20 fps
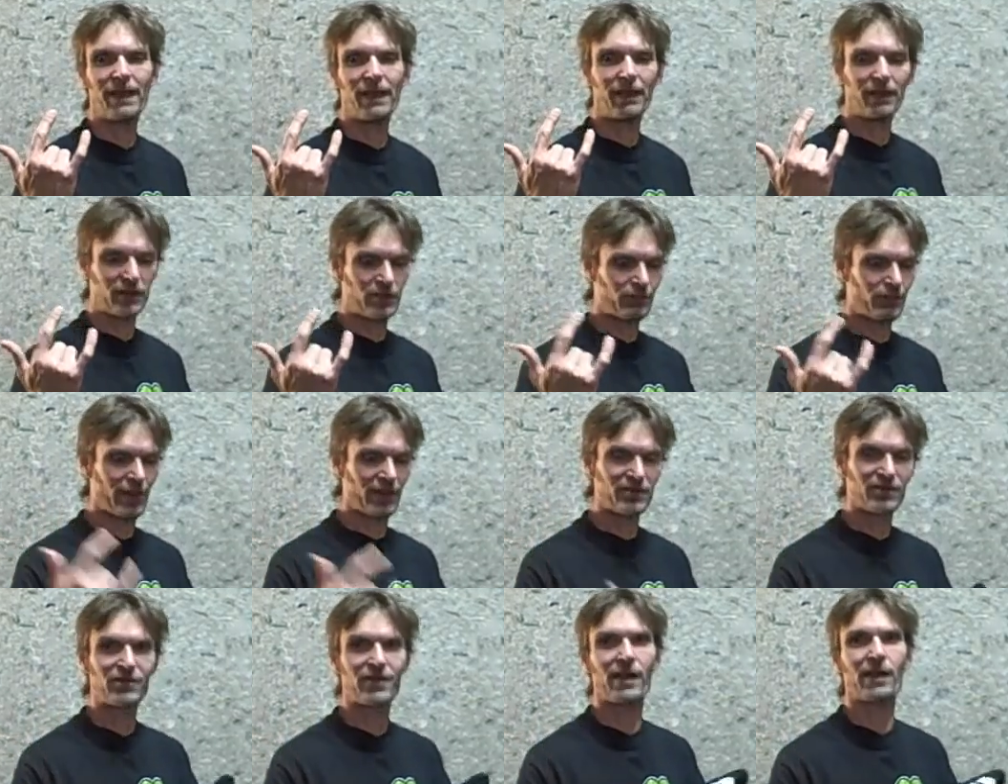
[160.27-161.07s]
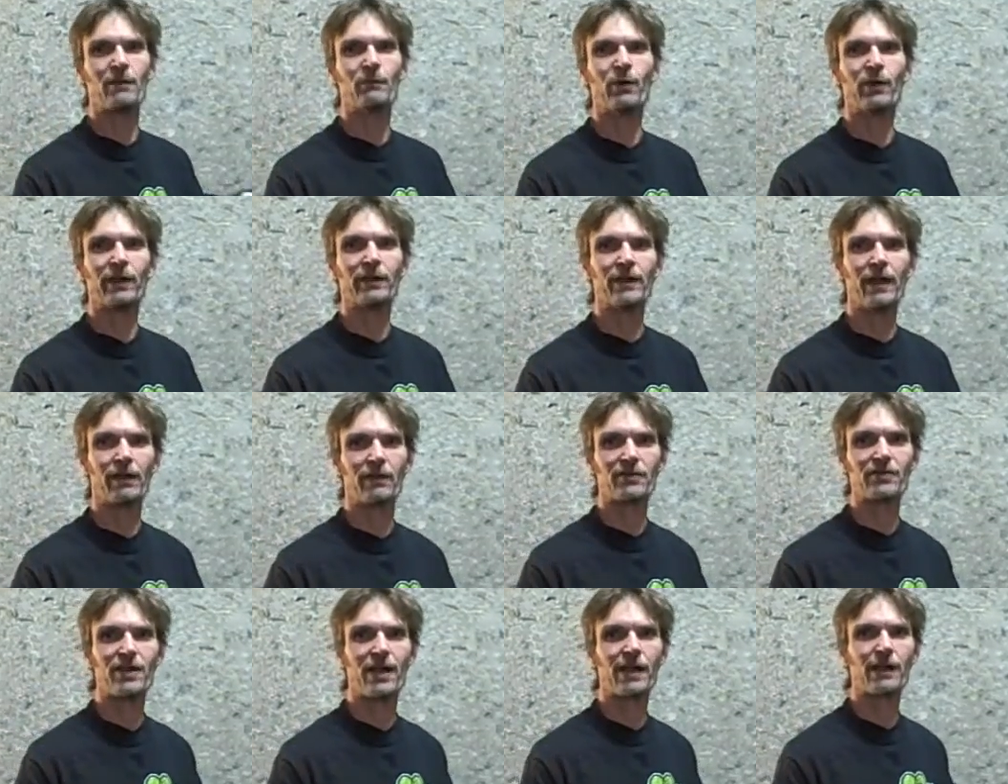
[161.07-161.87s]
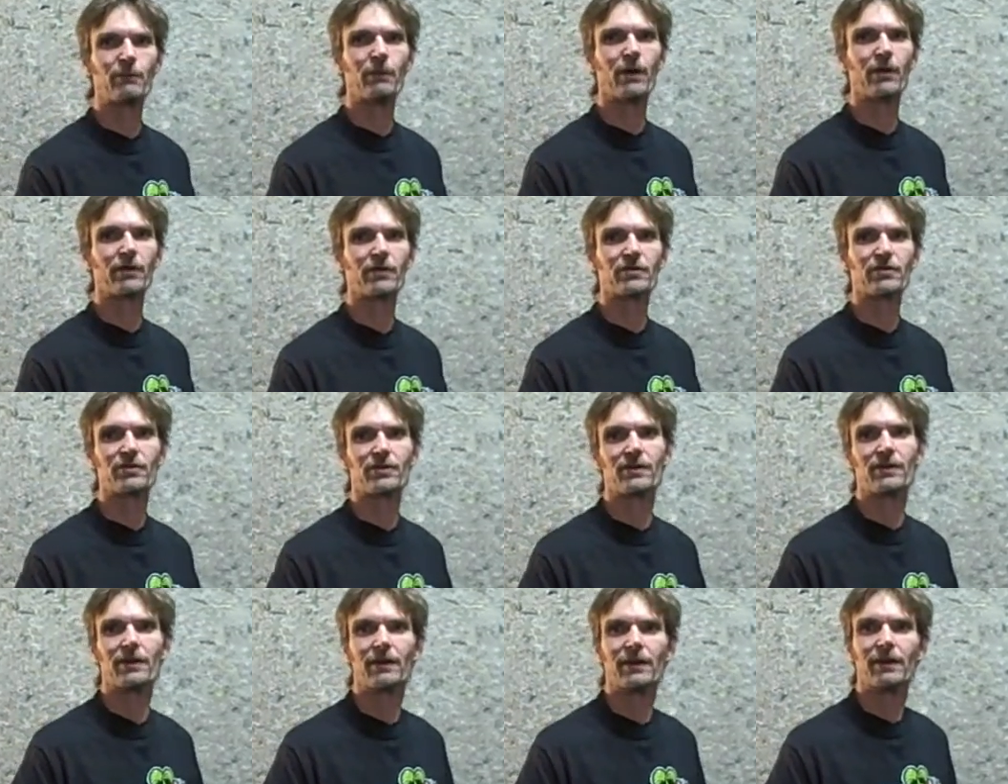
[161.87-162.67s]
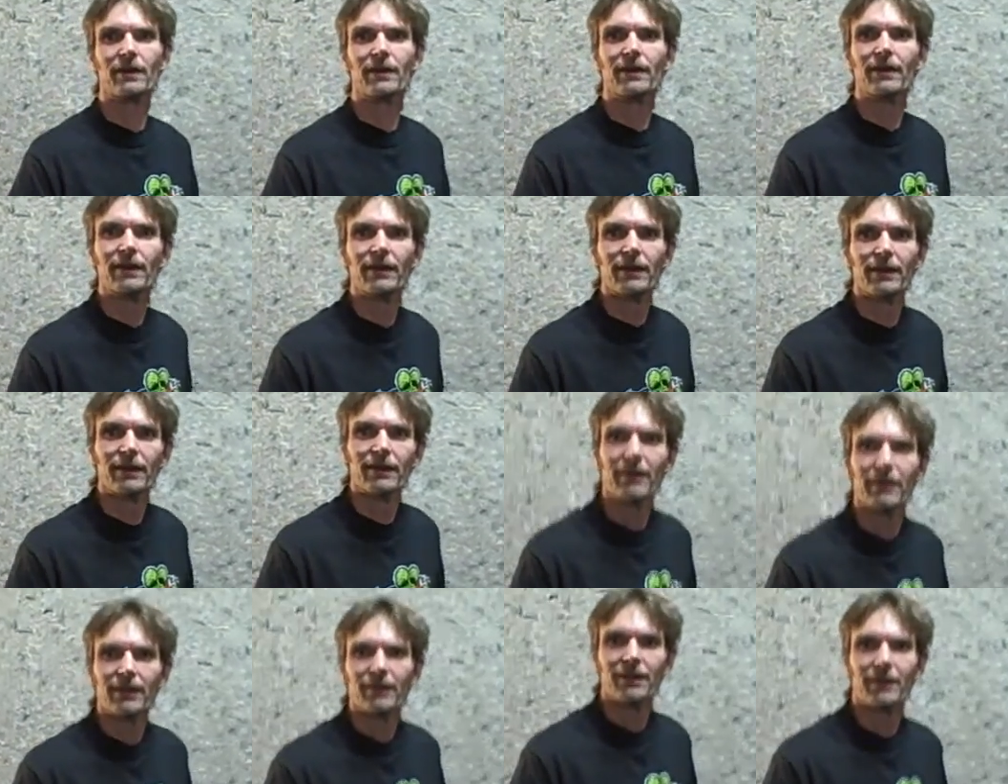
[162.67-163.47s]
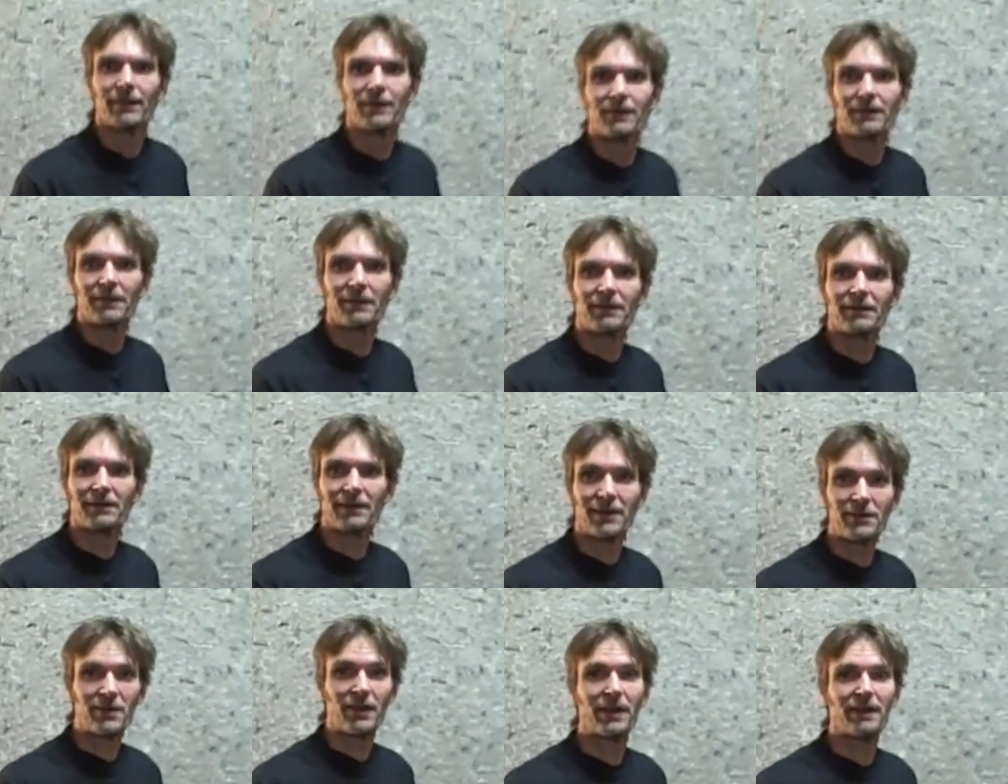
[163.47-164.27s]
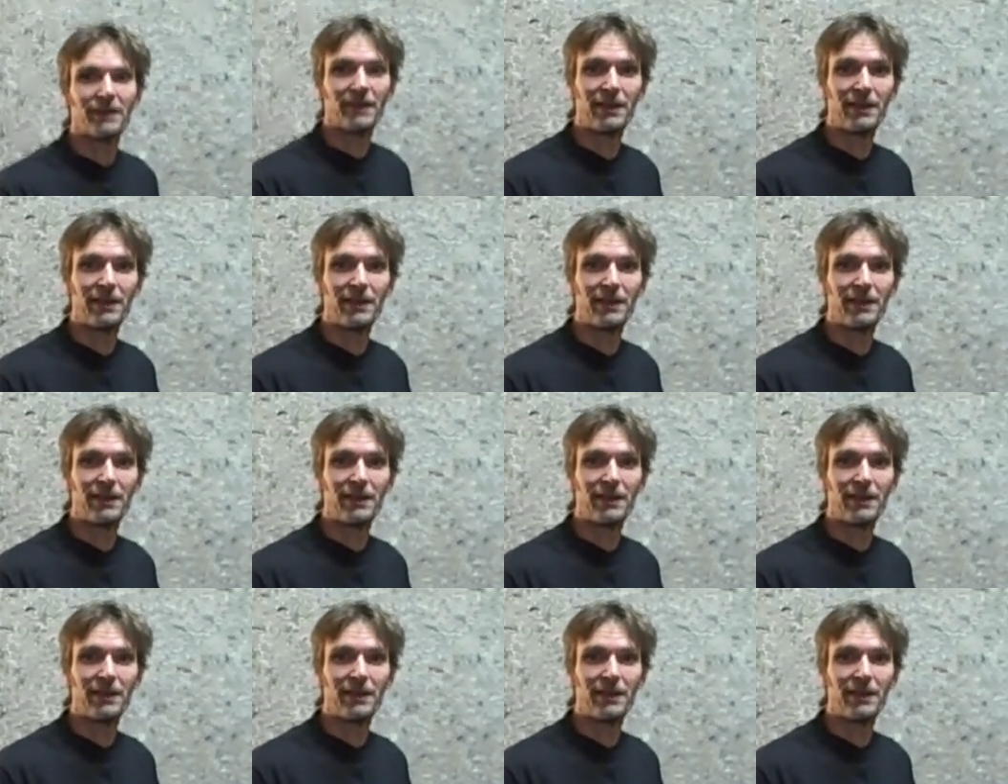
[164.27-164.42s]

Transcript: Metallica's bass has got a million dollar signing bonus.